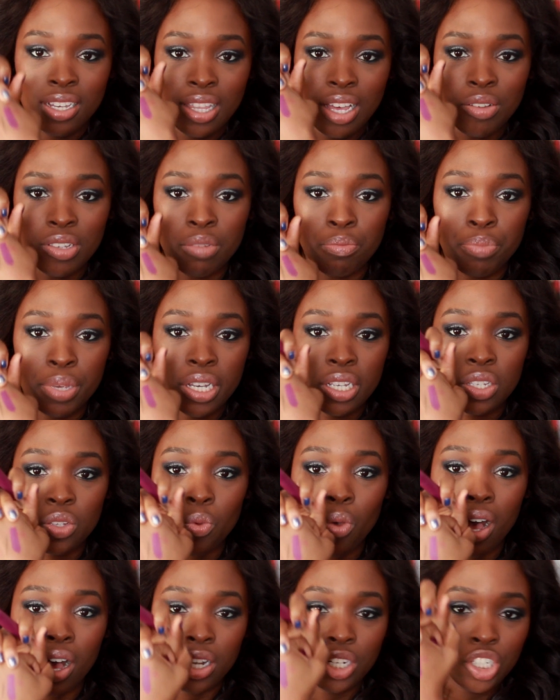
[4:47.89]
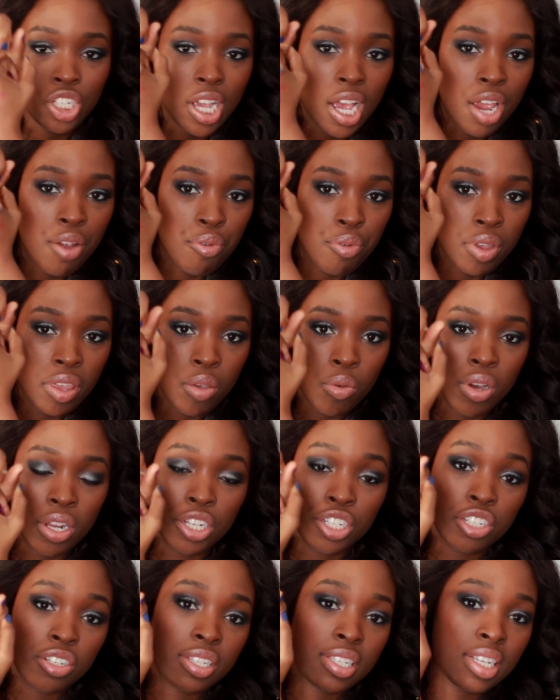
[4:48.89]
That was a big swatch. I really
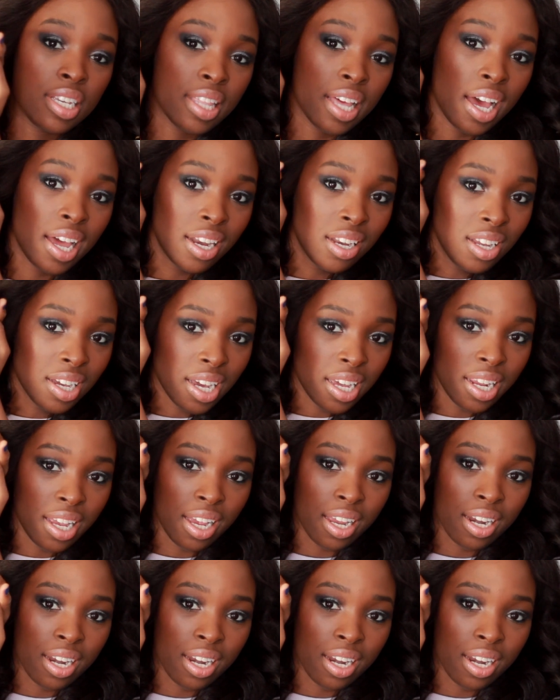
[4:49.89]
wanted you to see that. Look at